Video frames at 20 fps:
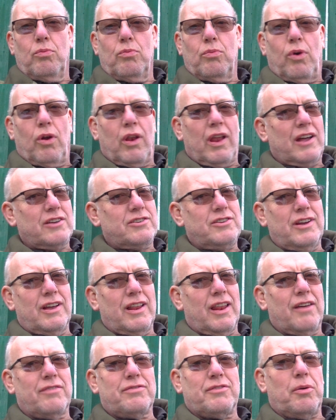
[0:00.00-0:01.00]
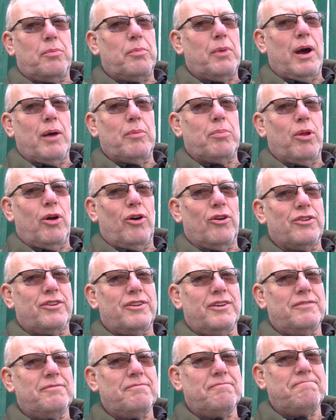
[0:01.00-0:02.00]
what last year left on my plot.
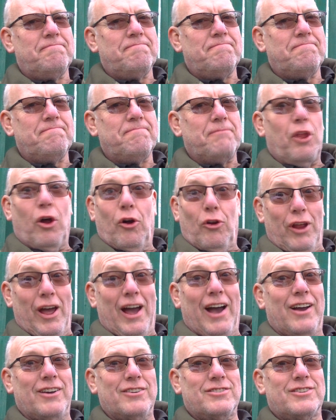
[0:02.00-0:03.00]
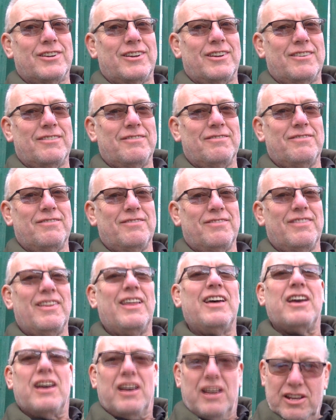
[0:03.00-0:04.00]
Not nice.
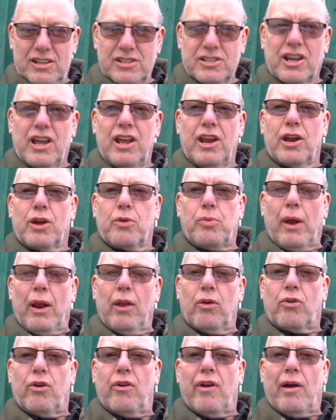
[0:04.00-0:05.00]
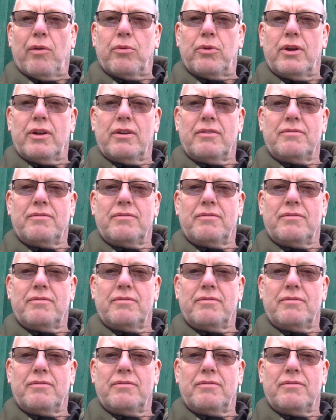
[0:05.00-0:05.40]
Let's give it a quick look around.